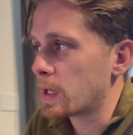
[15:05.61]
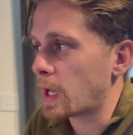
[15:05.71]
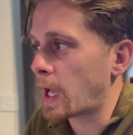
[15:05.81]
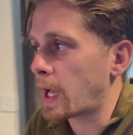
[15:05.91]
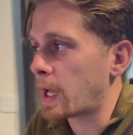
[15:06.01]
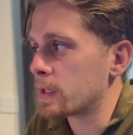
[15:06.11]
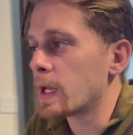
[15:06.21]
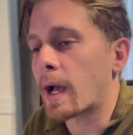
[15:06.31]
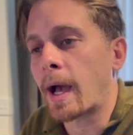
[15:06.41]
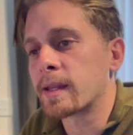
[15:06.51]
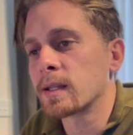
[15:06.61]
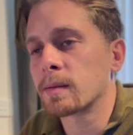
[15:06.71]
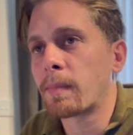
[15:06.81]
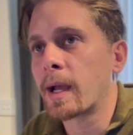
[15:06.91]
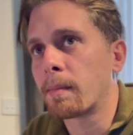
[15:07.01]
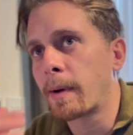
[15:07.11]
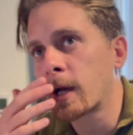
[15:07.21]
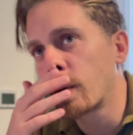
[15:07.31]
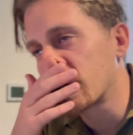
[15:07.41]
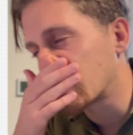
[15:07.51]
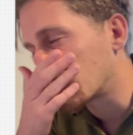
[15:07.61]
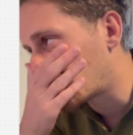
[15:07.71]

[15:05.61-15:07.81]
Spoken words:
And yeah, I think that my question to